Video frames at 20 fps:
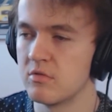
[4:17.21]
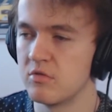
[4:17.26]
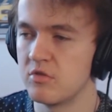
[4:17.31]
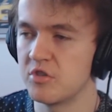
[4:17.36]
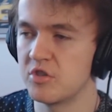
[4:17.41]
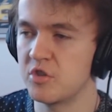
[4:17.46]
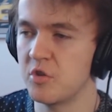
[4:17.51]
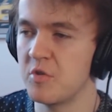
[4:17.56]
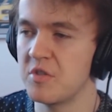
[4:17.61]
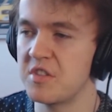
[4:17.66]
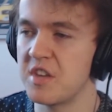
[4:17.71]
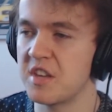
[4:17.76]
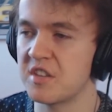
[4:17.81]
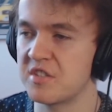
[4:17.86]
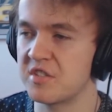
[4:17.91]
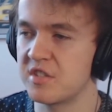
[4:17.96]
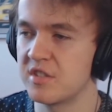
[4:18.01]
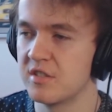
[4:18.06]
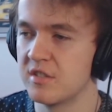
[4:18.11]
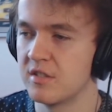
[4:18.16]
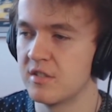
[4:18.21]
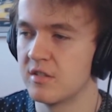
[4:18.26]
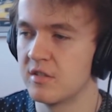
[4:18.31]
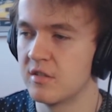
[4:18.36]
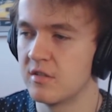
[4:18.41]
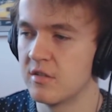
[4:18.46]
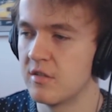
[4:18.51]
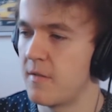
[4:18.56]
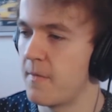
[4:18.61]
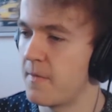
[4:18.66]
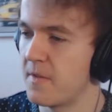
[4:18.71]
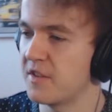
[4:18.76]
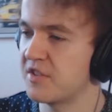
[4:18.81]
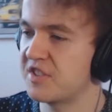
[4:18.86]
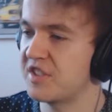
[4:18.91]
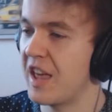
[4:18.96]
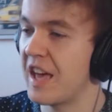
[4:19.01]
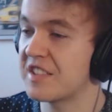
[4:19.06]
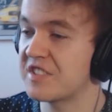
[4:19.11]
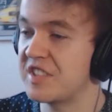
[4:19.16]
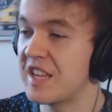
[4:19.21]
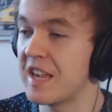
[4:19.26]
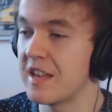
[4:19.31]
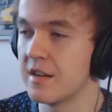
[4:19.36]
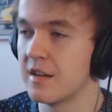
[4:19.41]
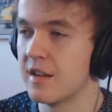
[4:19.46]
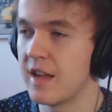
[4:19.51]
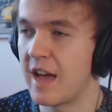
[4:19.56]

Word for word: Just doing this. That's, that's it!